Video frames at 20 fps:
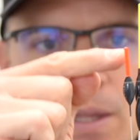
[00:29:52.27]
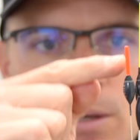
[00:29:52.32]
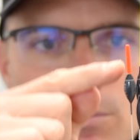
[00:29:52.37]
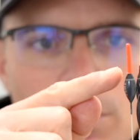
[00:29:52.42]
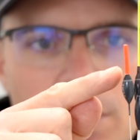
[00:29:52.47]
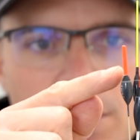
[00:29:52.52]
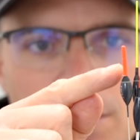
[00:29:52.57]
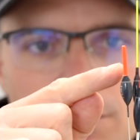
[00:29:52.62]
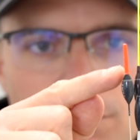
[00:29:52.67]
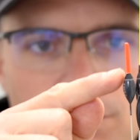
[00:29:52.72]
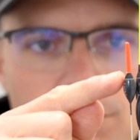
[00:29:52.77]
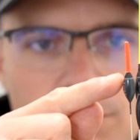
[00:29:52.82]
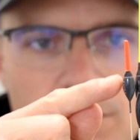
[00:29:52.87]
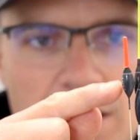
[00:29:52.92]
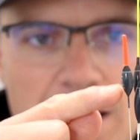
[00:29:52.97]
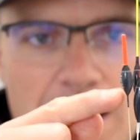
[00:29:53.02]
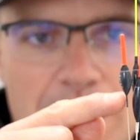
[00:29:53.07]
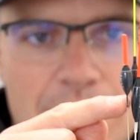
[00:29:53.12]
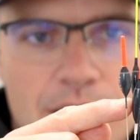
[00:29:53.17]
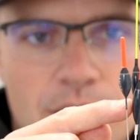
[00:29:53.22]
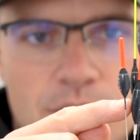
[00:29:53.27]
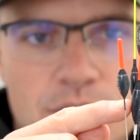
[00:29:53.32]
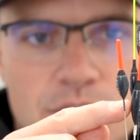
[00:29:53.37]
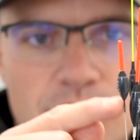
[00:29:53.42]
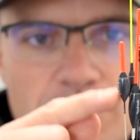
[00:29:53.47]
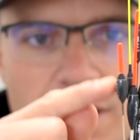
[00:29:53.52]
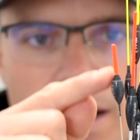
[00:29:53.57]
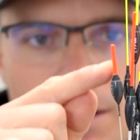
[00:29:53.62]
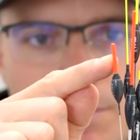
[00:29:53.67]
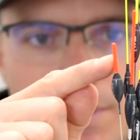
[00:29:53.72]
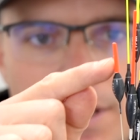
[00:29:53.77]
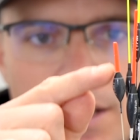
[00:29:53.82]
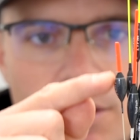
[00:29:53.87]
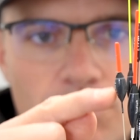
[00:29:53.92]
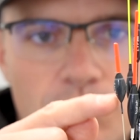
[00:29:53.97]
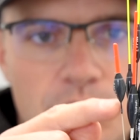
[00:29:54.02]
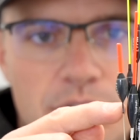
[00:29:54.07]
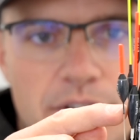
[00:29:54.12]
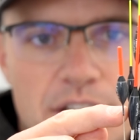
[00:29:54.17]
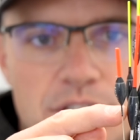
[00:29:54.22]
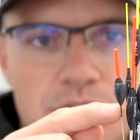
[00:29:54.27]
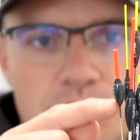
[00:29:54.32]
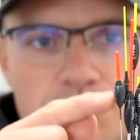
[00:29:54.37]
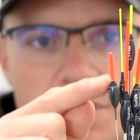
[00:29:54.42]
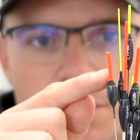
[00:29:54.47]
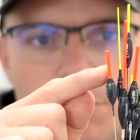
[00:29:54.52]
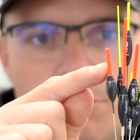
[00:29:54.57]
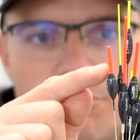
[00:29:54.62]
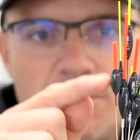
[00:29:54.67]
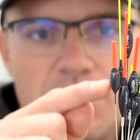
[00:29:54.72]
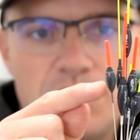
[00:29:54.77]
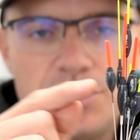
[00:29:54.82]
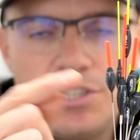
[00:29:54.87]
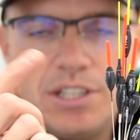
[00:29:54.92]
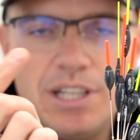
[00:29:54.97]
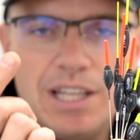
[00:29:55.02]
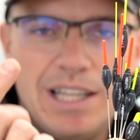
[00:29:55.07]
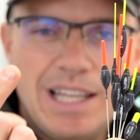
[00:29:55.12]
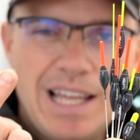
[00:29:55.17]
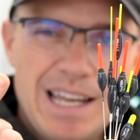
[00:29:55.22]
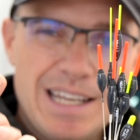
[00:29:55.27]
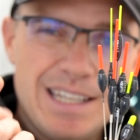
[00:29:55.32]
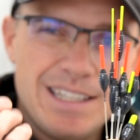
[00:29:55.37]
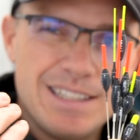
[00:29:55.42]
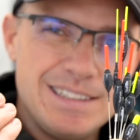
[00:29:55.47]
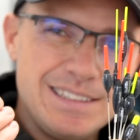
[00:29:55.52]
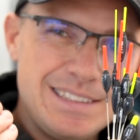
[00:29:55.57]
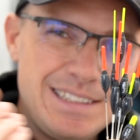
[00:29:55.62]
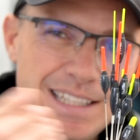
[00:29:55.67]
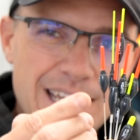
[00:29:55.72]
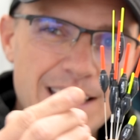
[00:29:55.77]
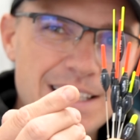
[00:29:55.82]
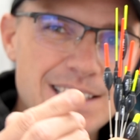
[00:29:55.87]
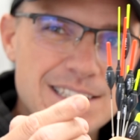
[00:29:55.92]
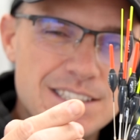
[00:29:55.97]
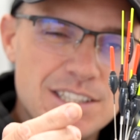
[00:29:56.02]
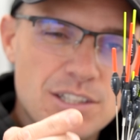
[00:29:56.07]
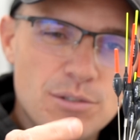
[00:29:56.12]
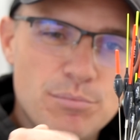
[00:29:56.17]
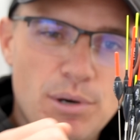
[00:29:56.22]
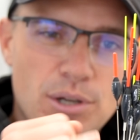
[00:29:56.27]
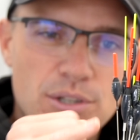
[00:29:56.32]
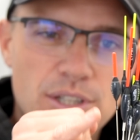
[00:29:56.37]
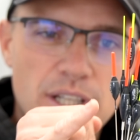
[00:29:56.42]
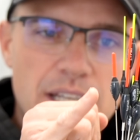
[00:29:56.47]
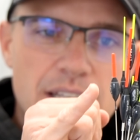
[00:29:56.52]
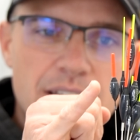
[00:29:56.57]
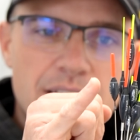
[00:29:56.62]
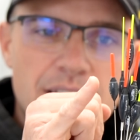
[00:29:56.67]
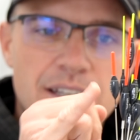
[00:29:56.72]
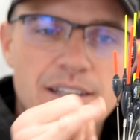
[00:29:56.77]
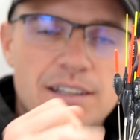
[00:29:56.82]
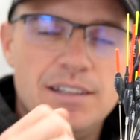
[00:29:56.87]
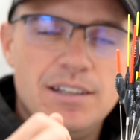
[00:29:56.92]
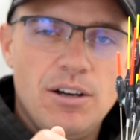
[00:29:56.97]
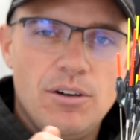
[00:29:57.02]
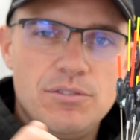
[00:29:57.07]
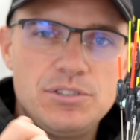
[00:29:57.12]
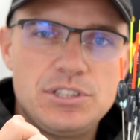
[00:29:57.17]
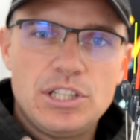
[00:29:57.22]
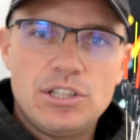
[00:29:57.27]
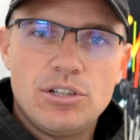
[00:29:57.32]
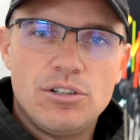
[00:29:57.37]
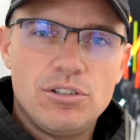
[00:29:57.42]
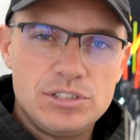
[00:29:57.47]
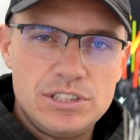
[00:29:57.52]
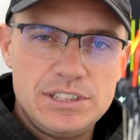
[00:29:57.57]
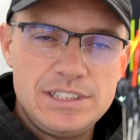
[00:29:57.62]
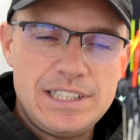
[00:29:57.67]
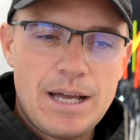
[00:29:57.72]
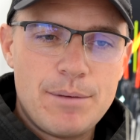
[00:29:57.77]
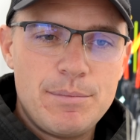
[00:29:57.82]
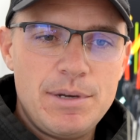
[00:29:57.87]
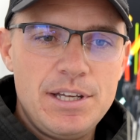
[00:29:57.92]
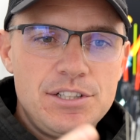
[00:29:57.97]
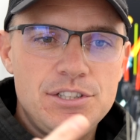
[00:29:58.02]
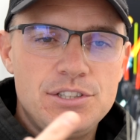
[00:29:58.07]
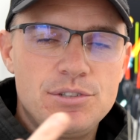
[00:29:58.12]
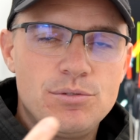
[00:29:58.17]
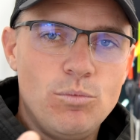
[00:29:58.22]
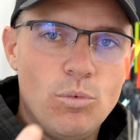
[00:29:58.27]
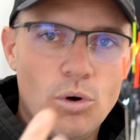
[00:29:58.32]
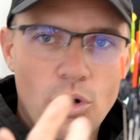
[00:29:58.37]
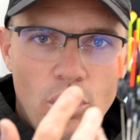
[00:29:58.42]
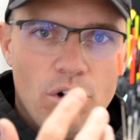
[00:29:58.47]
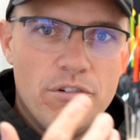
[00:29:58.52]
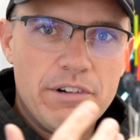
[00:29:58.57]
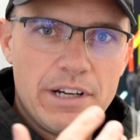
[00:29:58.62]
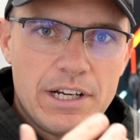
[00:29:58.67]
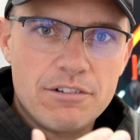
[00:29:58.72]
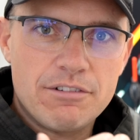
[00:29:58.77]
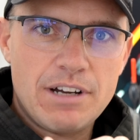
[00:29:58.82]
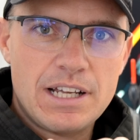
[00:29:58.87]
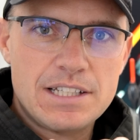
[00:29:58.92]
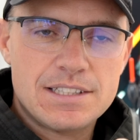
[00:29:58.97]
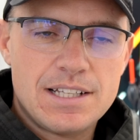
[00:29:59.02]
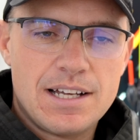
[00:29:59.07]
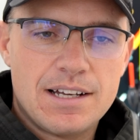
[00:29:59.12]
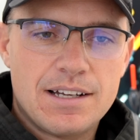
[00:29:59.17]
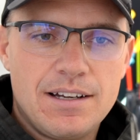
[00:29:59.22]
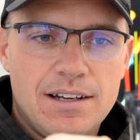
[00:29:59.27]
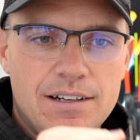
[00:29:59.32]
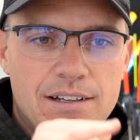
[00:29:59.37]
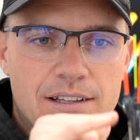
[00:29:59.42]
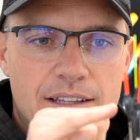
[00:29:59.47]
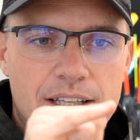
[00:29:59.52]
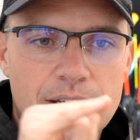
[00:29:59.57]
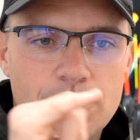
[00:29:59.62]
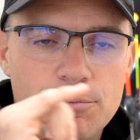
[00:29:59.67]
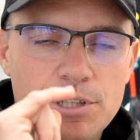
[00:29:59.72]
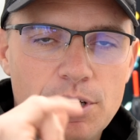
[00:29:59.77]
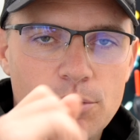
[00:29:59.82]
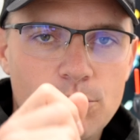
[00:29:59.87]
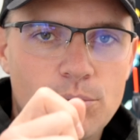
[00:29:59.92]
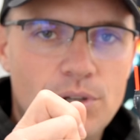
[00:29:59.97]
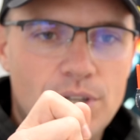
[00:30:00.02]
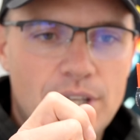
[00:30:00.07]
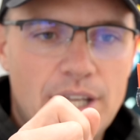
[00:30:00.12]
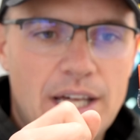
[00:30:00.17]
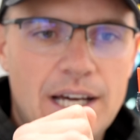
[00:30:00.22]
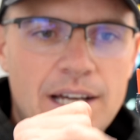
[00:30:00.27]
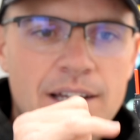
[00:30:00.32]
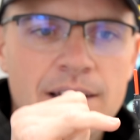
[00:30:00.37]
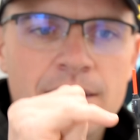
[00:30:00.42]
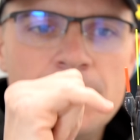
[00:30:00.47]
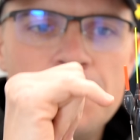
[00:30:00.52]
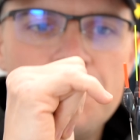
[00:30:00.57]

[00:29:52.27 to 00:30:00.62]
when the line goes around it, under extreme pressure, the line can dig into the body, obviously causing damage, water ingress, that kind of thing. We don't want that.